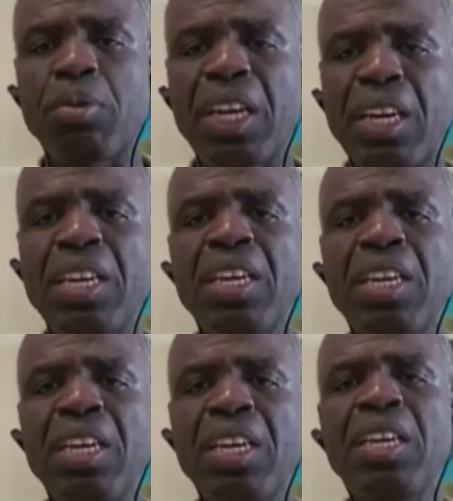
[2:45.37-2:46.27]
treating
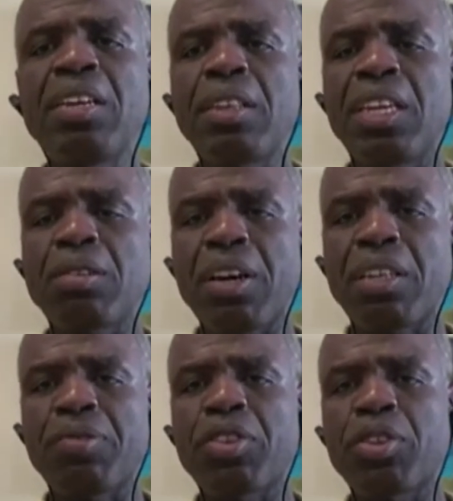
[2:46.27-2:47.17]
these
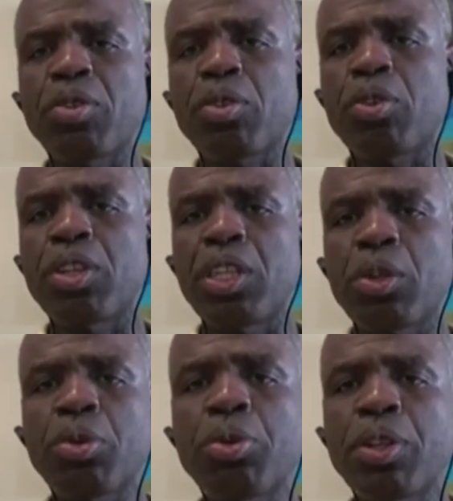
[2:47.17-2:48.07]
credit deferrals or
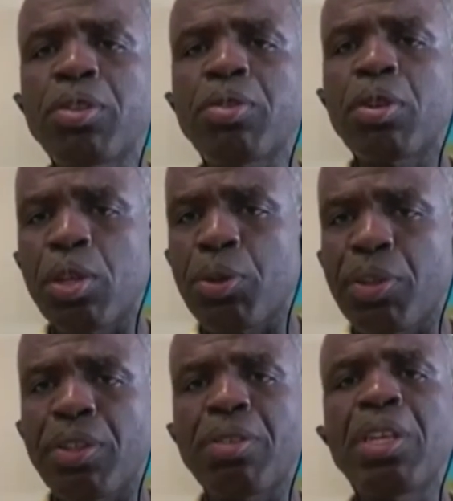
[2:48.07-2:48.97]
the accruals on
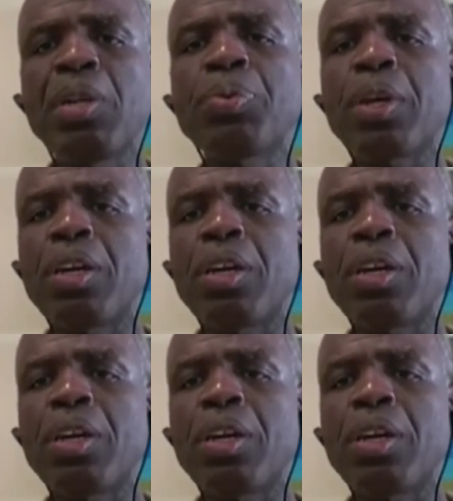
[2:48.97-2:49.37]
loans